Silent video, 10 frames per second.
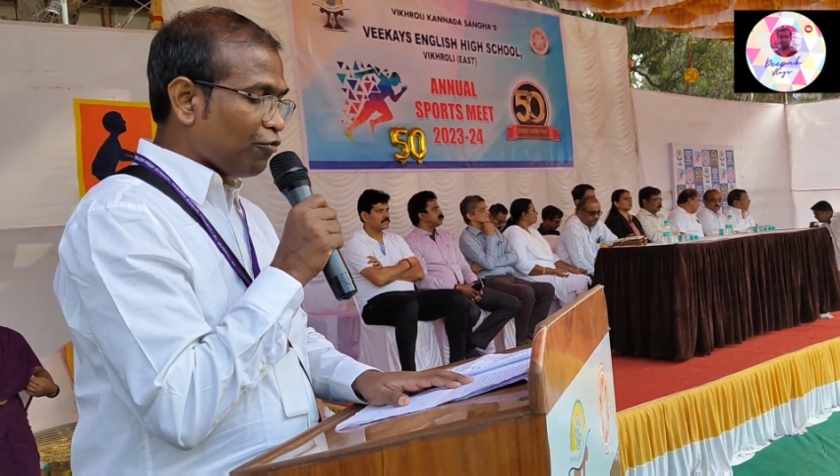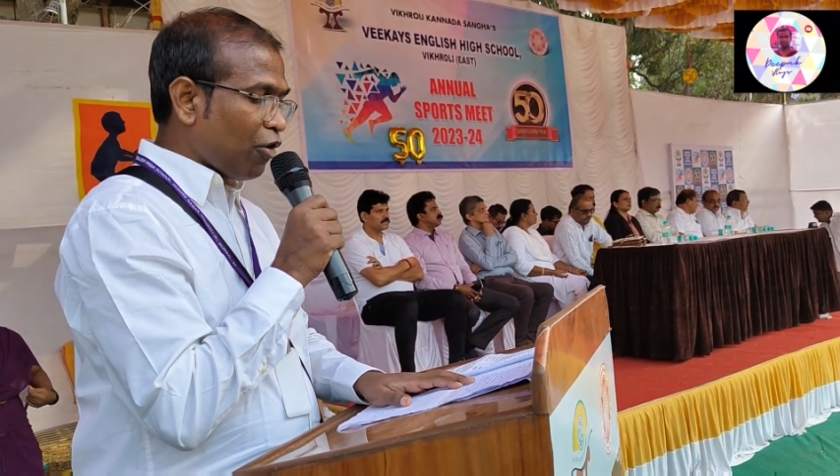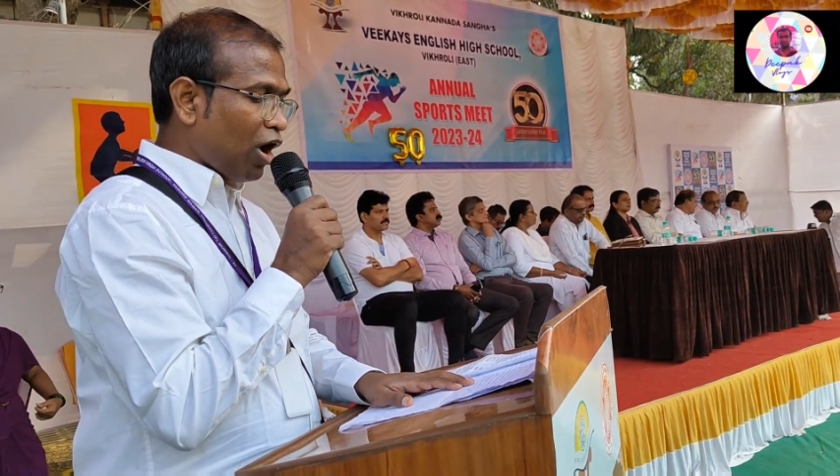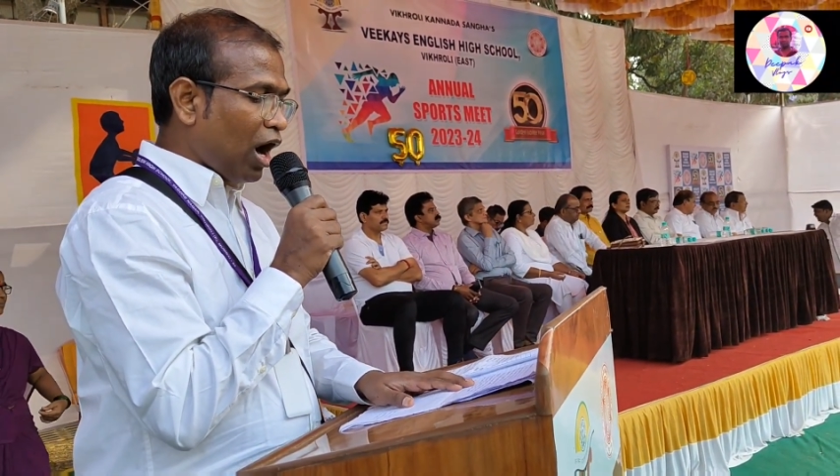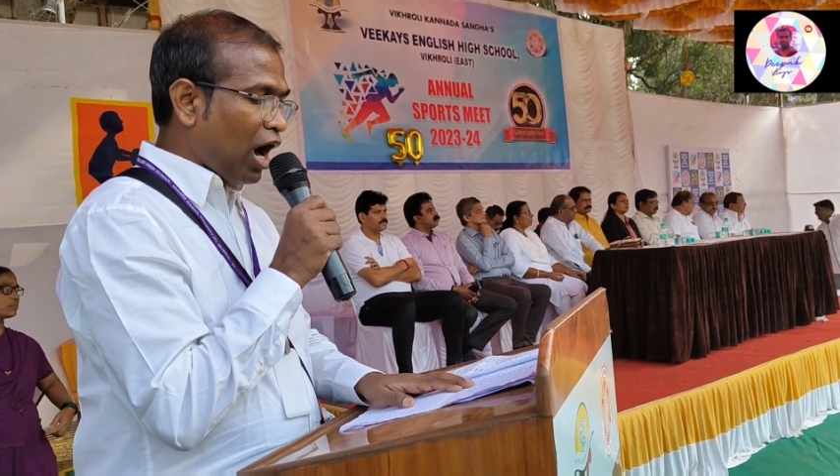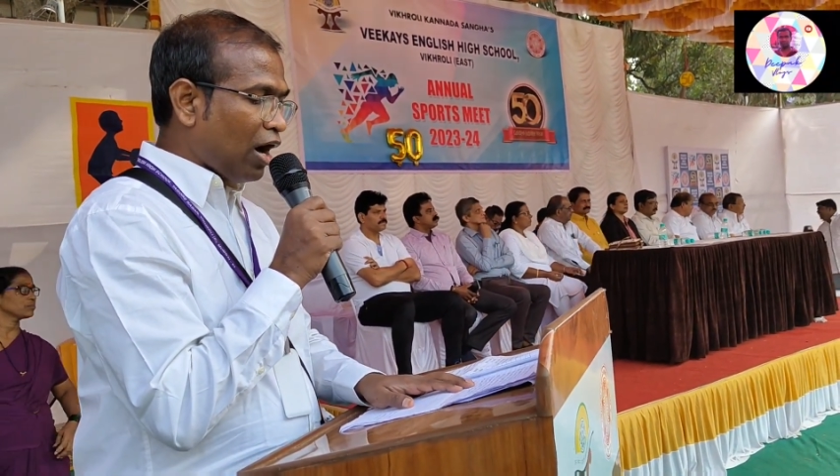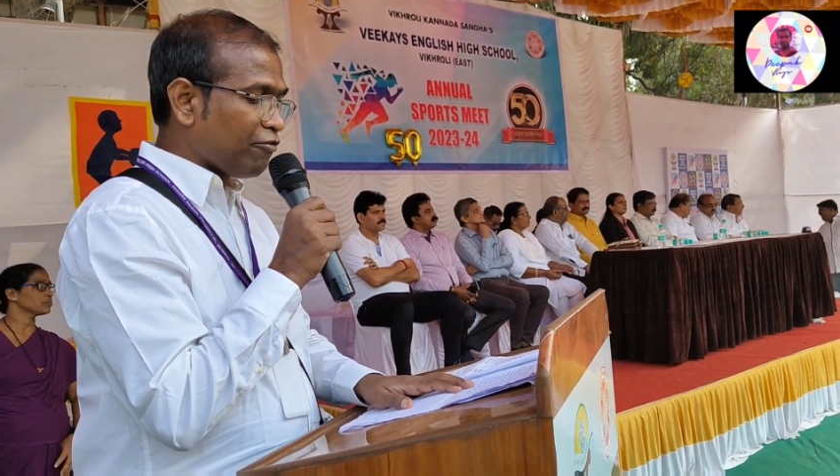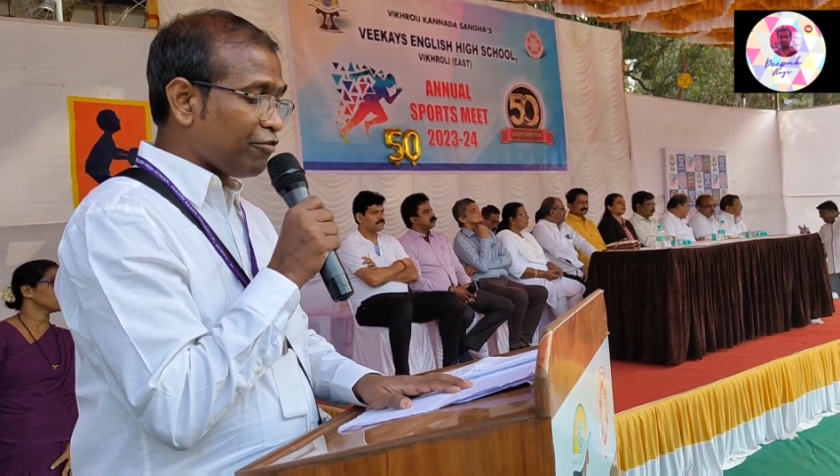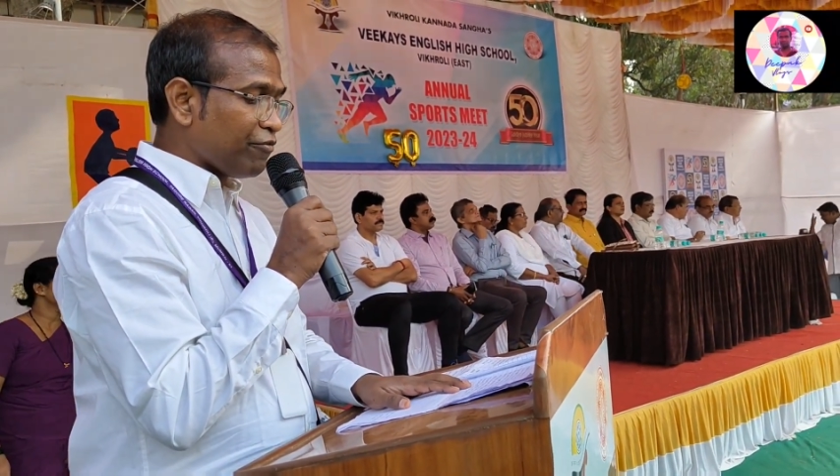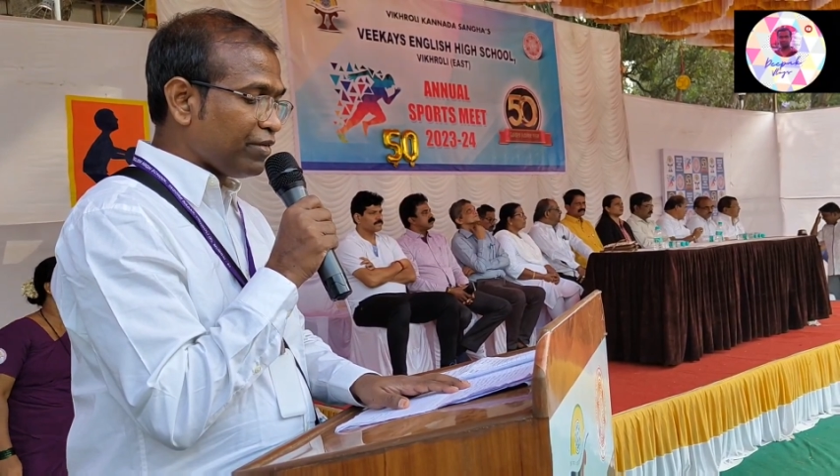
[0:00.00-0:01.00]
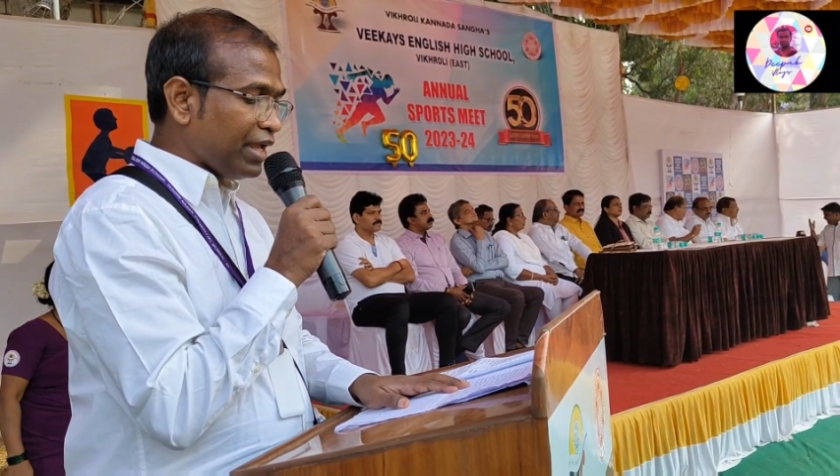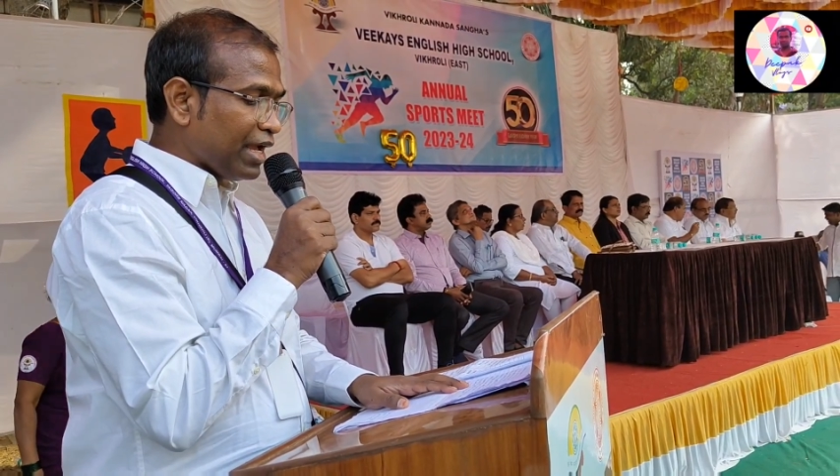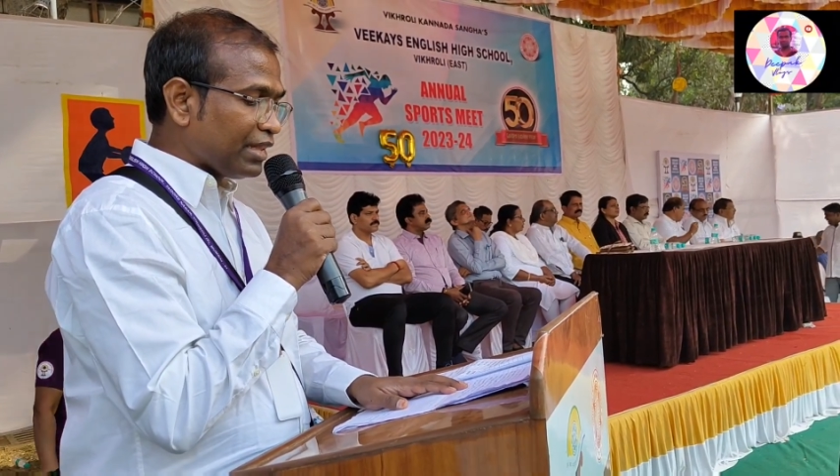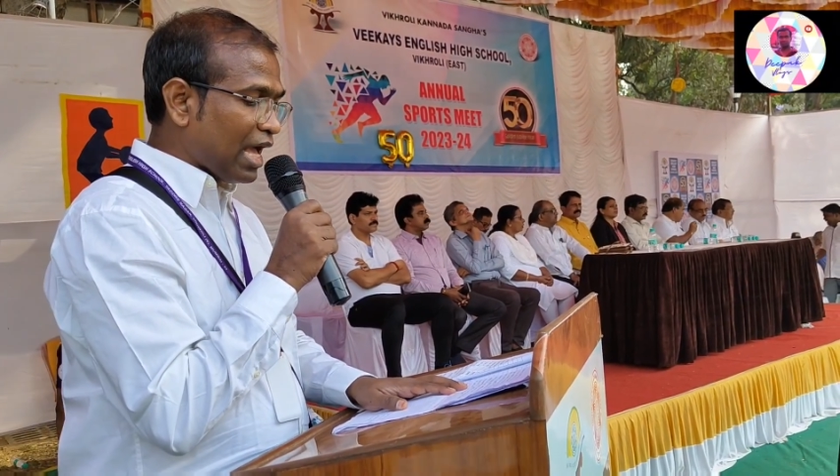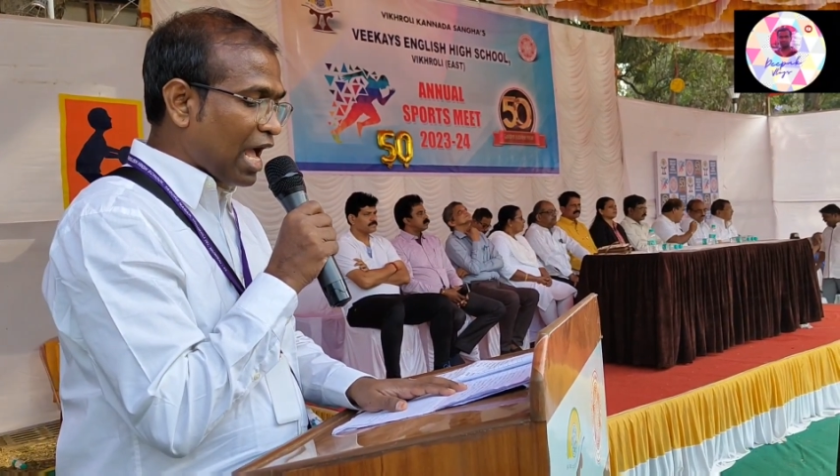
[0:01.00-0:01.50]
for our
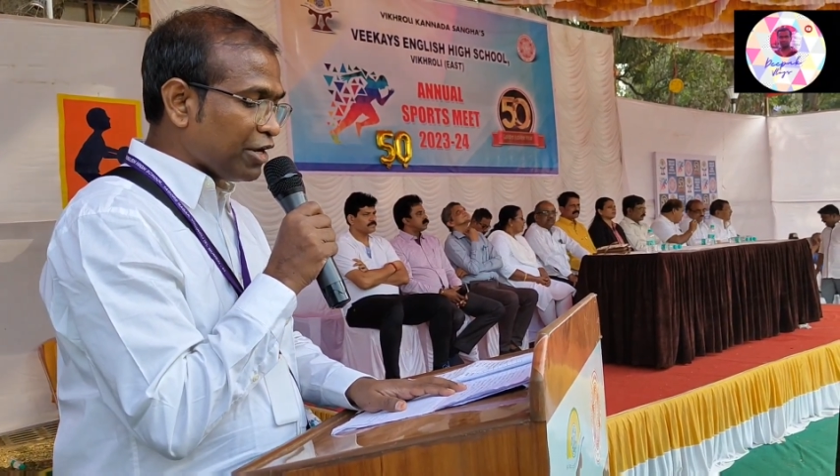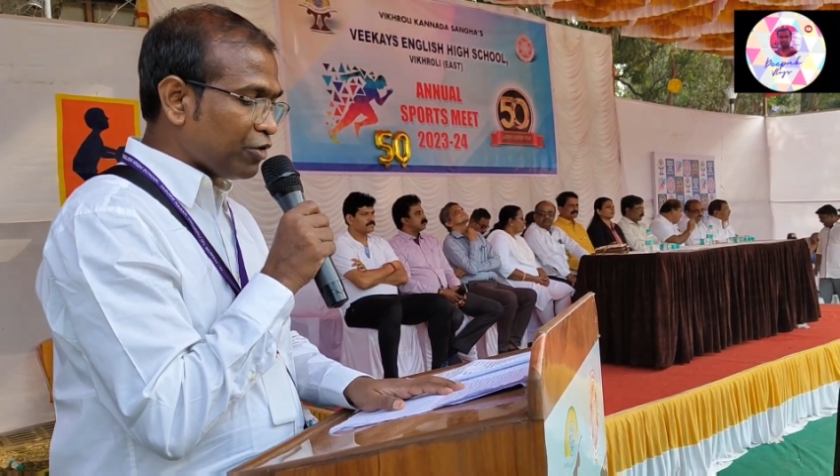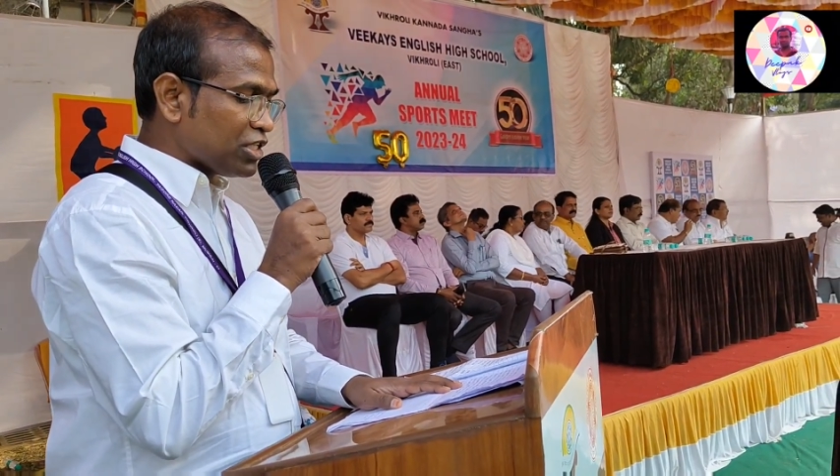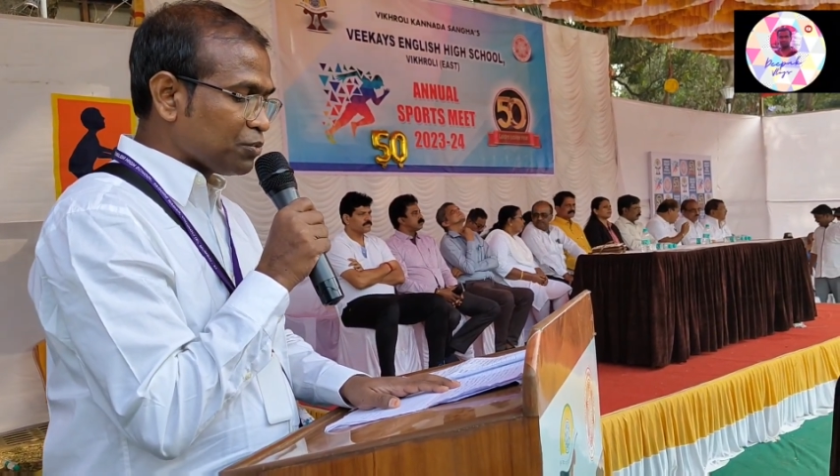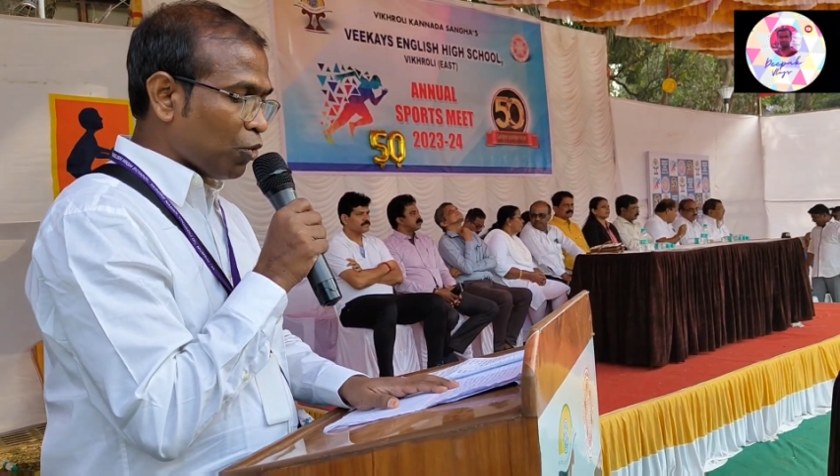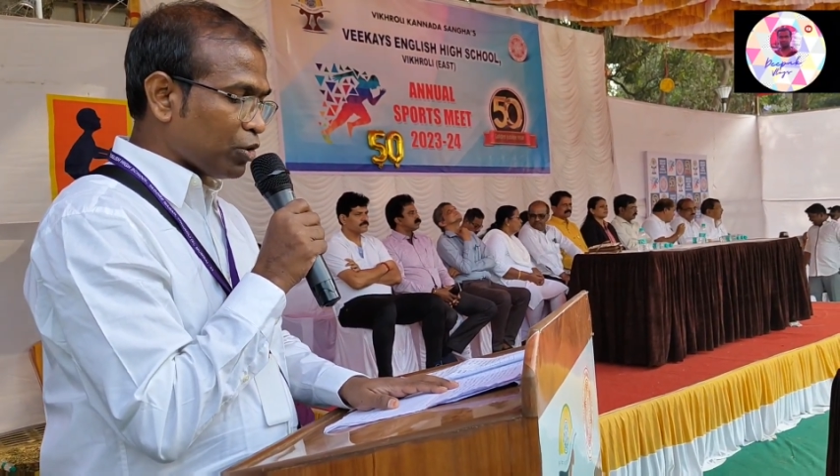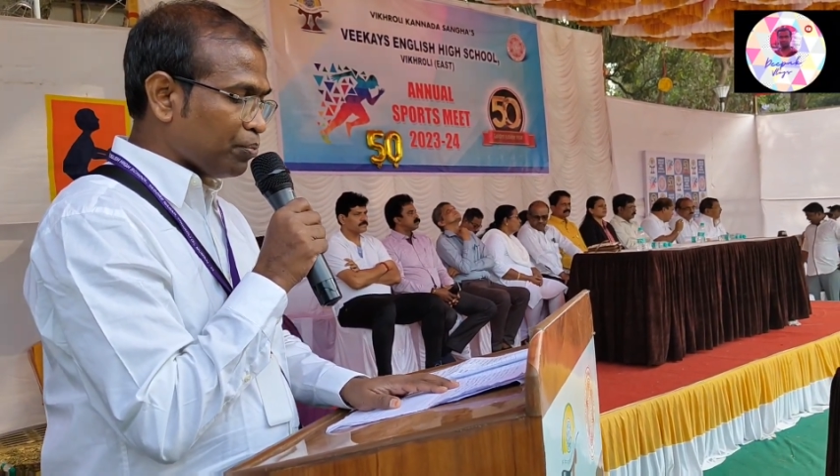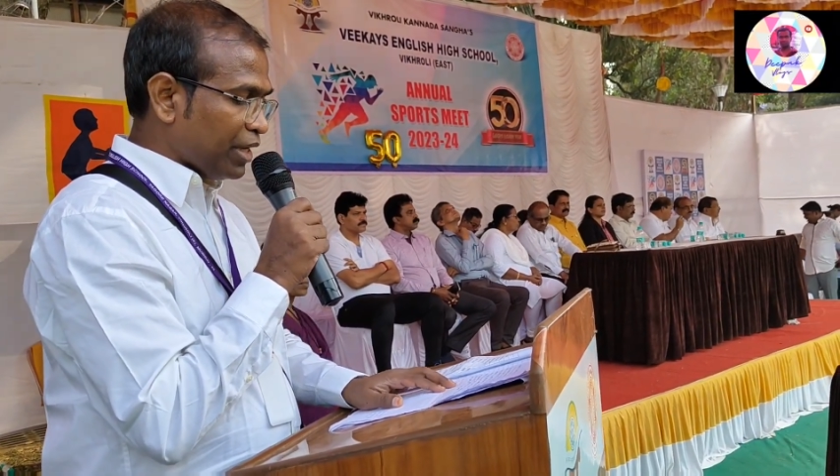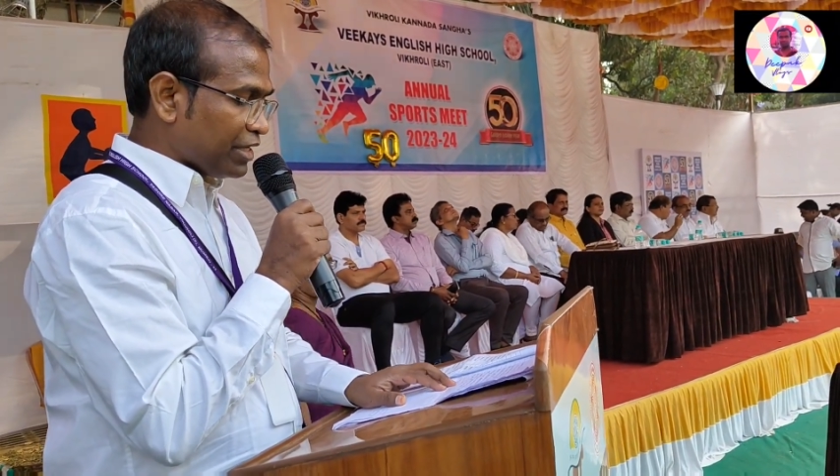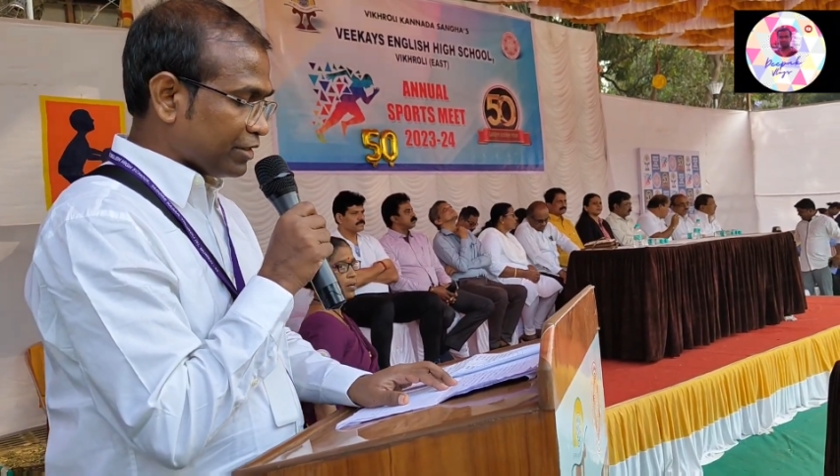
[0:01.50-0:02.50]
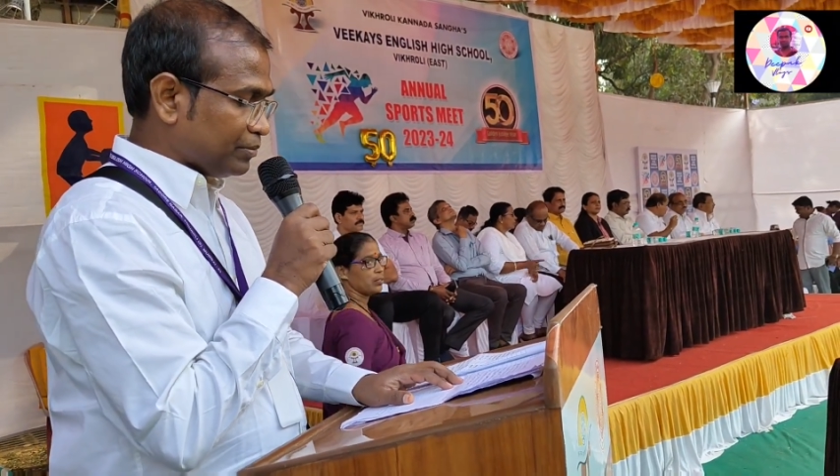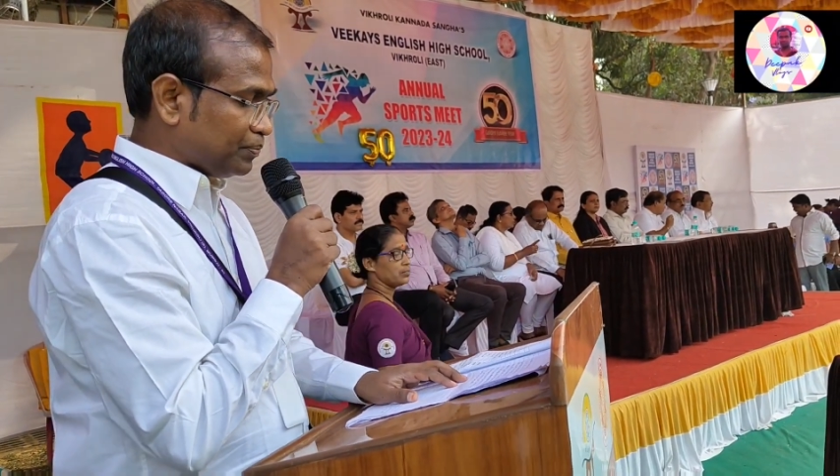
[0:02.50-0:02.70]
50th annual sport meet.